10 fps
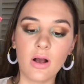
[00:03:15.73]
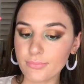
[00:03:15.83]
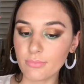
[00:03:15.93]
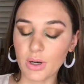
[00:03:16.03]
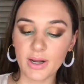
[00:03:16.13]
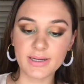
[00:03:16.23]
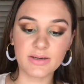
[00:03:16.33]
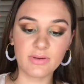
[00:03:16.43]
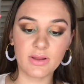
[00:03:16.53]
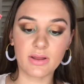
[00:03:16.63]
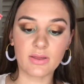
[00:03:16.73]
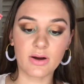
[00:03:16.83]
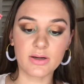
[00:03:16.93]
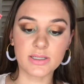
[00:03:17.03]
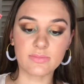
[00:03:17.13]
But I definitely think
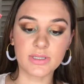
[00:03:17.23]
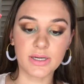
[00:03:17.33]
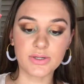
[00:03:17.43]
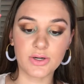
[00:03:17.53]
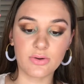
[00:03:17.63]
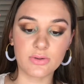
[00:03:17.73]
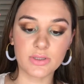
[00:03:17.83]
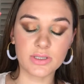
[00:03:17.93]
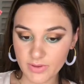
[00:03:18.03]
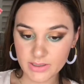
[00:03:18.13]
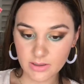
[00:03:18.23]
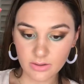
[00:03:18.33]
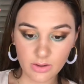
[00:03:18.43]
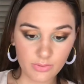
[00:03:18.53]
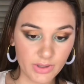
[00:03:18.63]
there are some skin tones where this
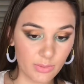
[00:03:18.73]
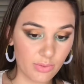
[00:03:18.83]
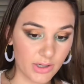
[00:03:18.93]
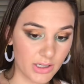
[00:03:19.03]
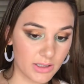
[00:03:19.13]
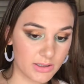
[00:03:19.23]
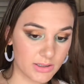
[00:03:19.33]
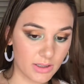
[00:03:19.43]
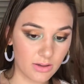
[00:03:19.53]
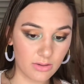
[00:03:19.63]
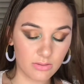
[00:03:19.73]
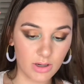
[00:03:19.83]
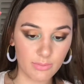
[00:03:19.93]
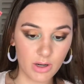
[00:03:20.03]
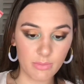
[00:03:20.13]
could look really pretty, so
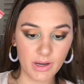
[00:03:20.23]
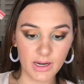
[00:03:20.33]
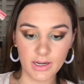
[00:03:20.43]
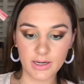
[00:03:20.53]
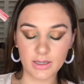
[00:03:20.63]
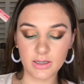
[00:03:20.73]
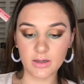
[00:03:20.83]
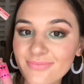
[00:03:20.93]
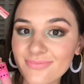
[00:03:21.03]
I'm not mad at it.